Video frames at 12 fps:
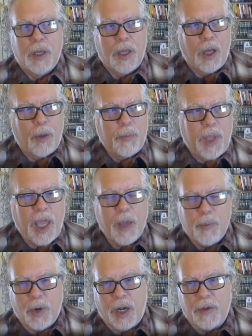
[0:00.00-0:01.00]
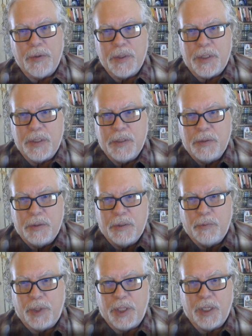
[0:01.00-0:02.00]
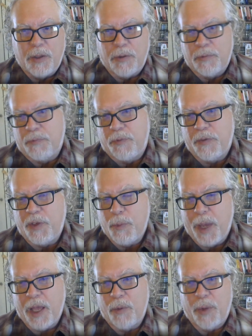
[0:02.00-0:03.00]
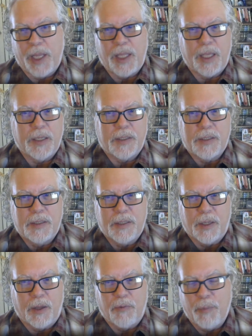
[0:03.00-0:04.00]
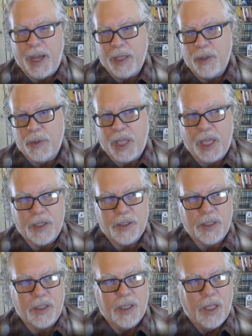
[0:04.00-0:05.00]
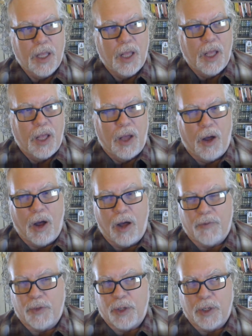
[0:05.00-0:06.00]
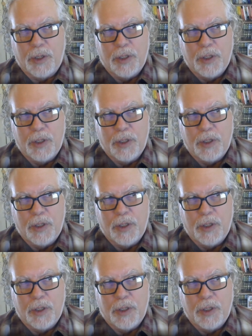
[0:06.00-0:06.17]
campgrounds within a 50-mile radius of my location offer